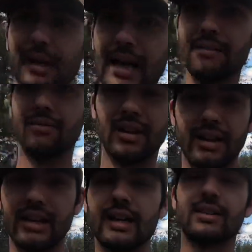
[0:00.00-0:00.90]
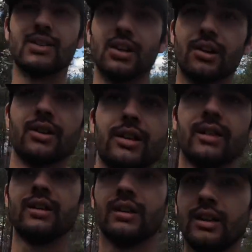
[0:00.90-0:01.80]
but I haven't done it yet. So
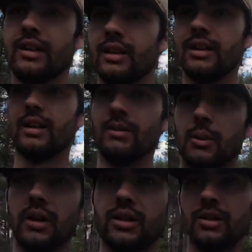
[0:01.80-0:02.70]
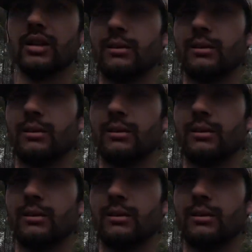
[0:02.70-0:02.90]
we're gonna do a